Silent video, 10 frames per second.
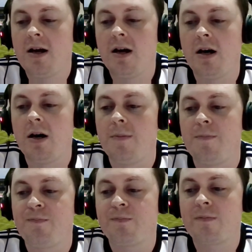
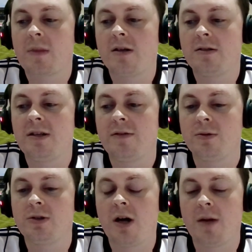um, several
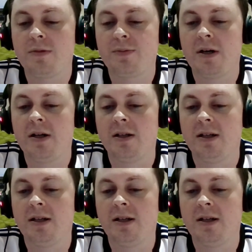times. But